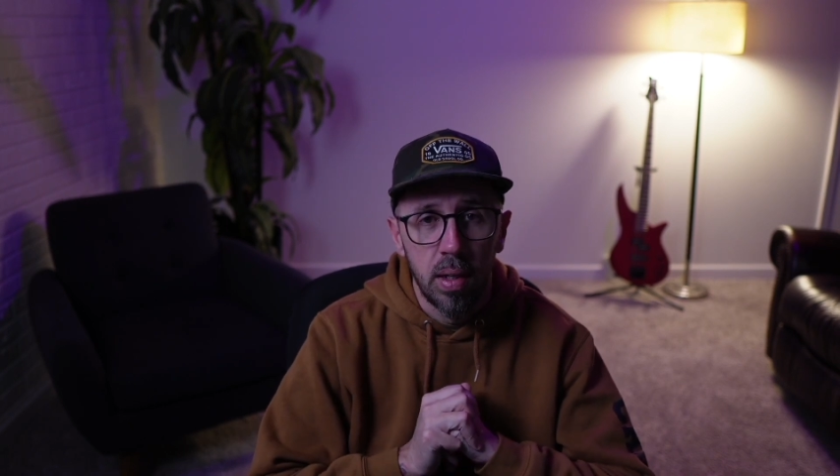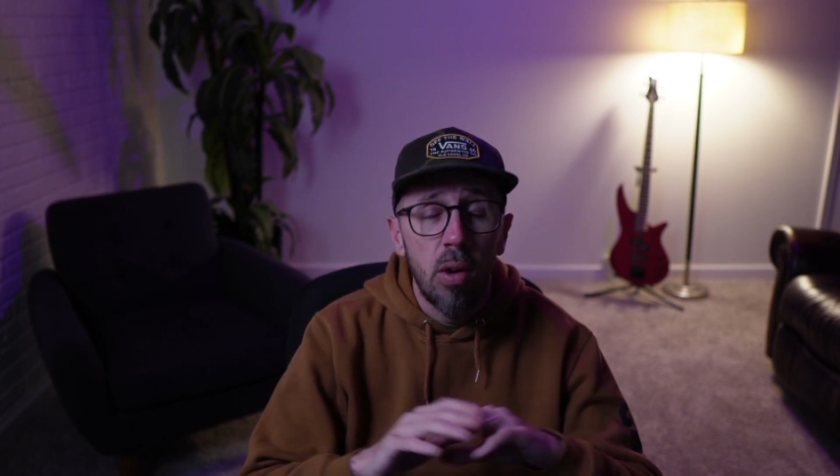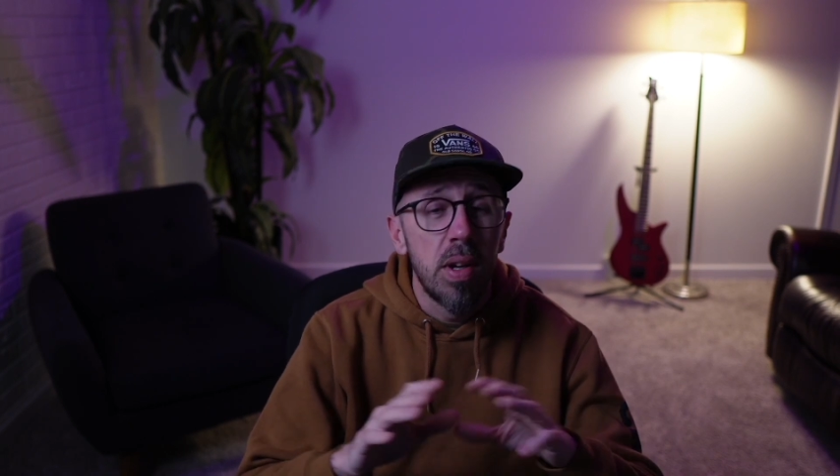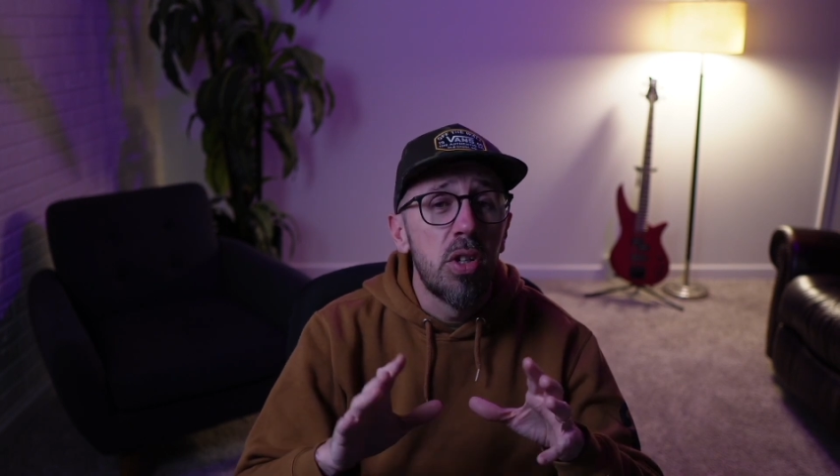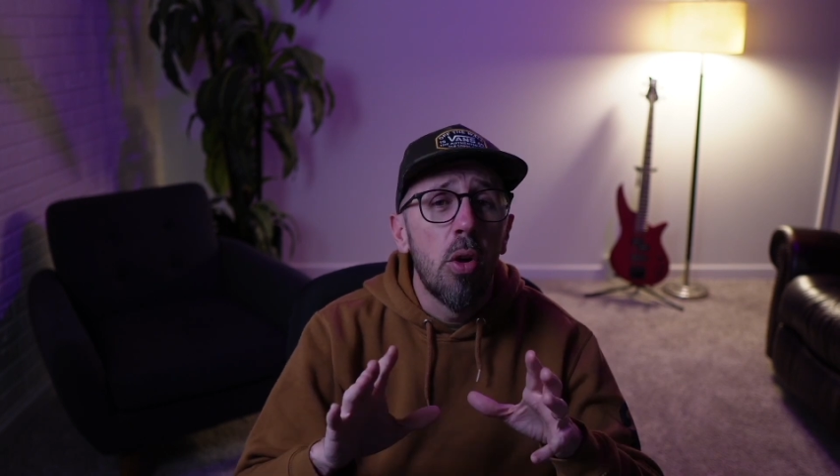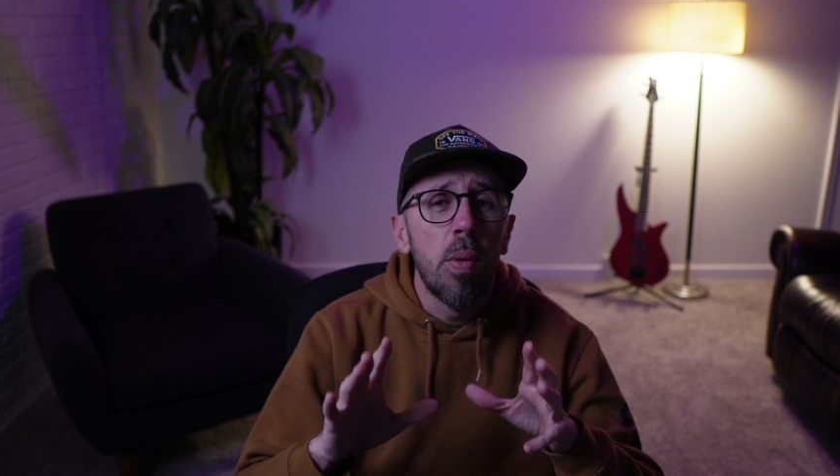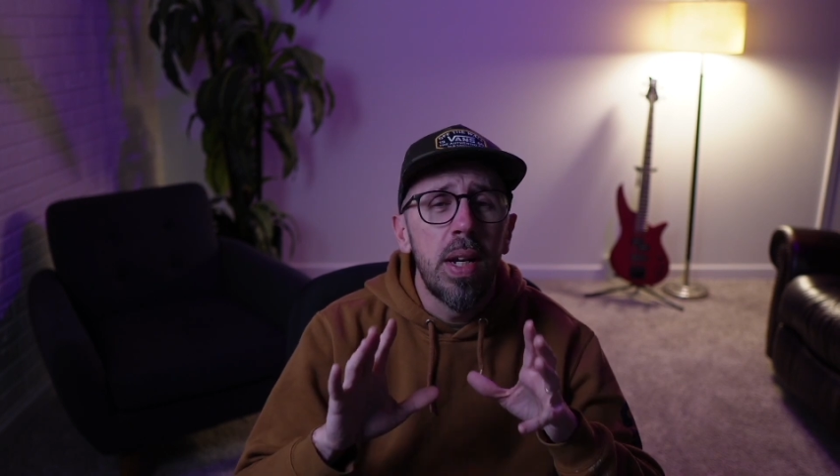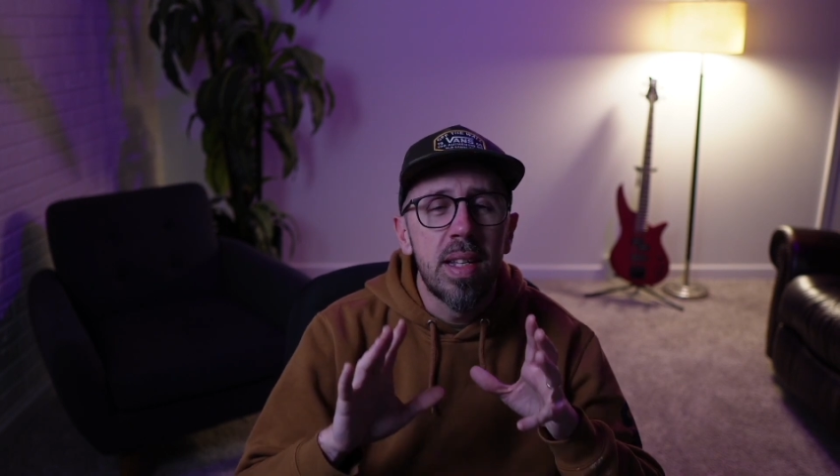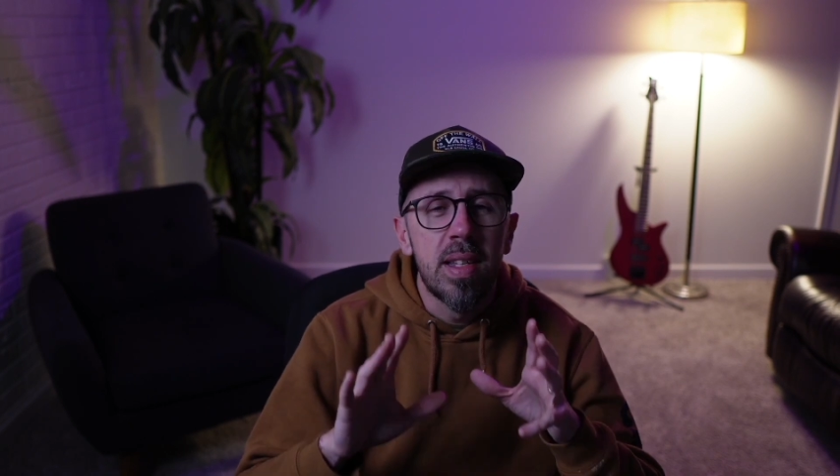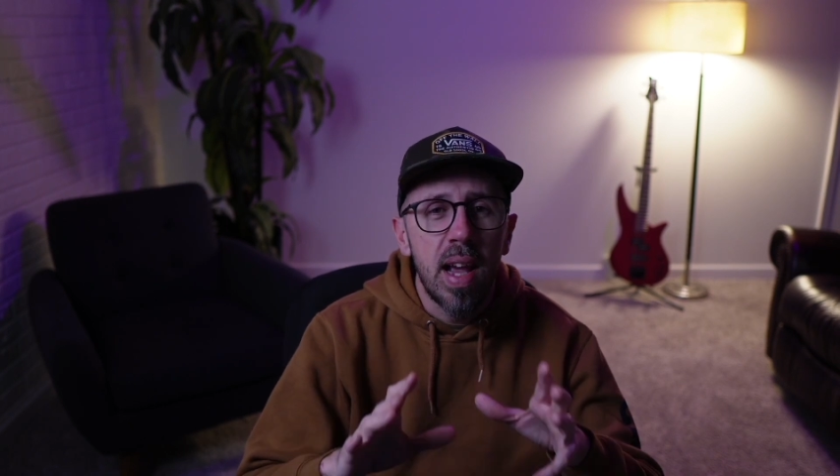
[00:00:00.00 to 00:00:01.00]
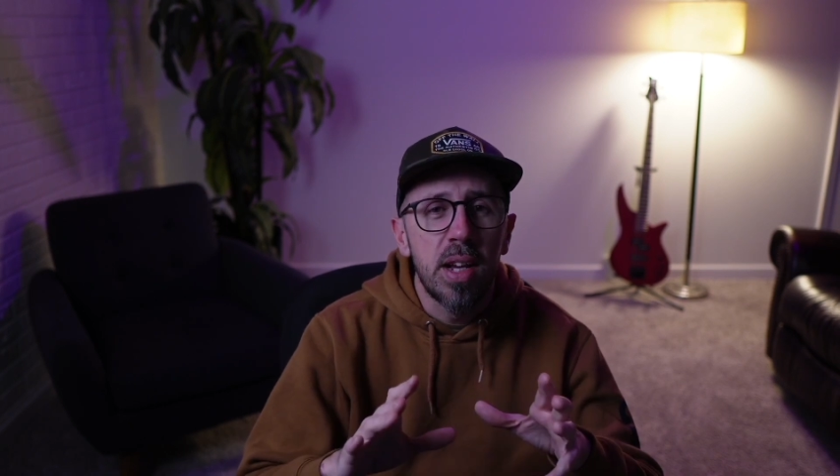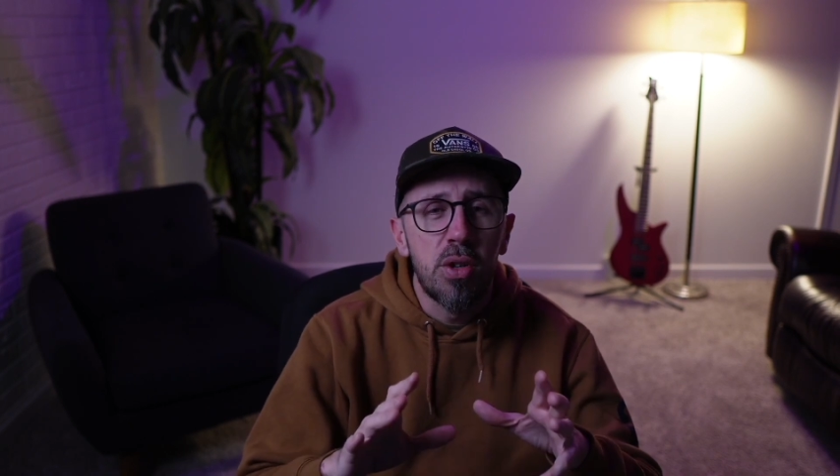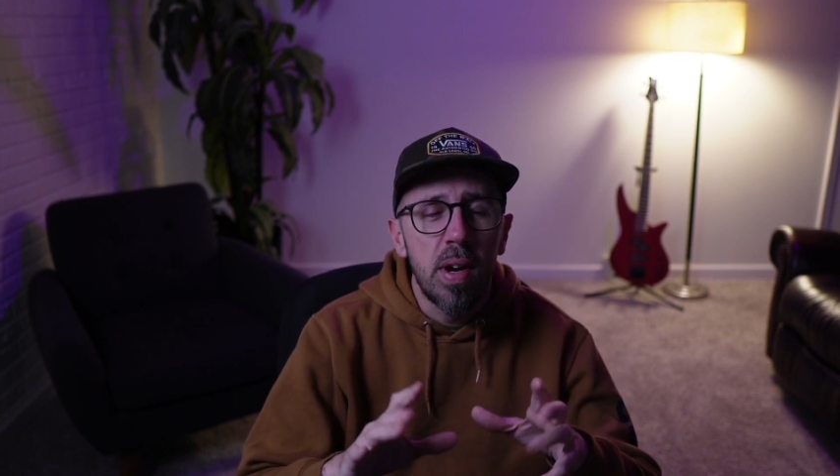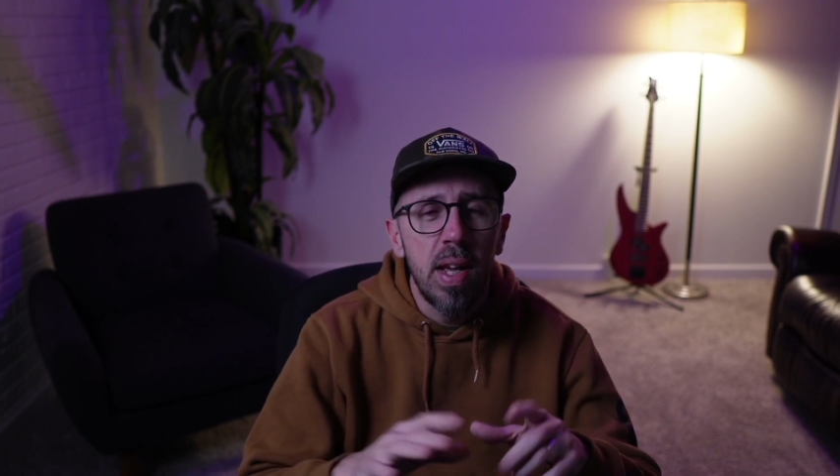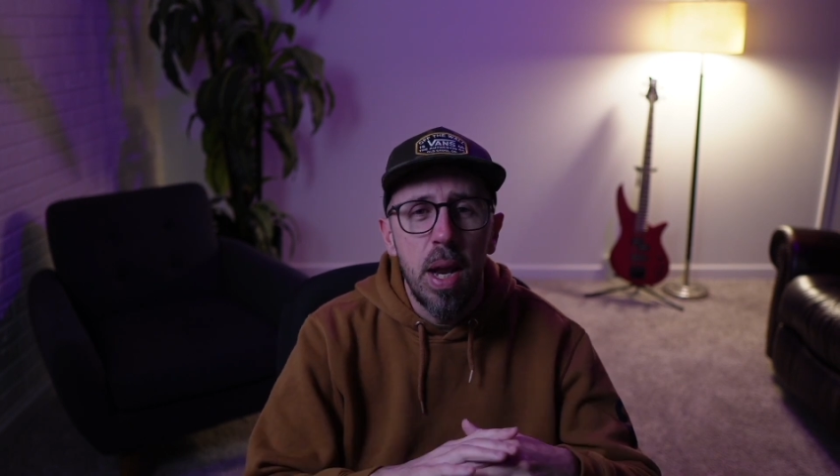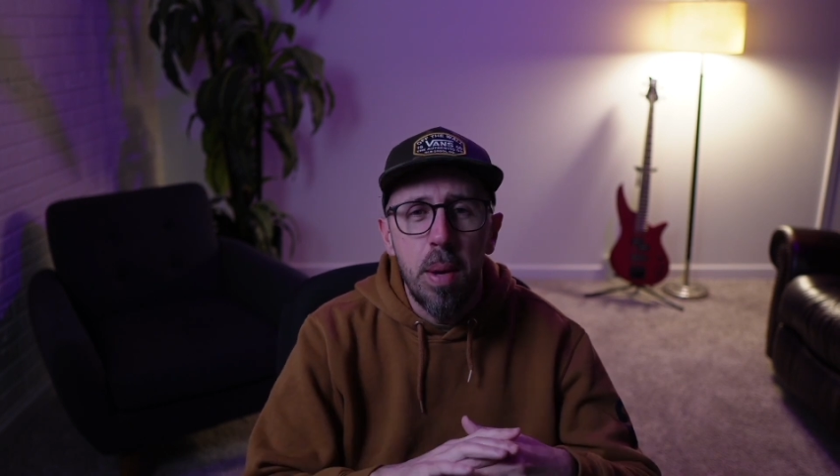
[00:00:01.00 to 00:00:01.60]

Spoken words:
Now, I don't want to exaggerate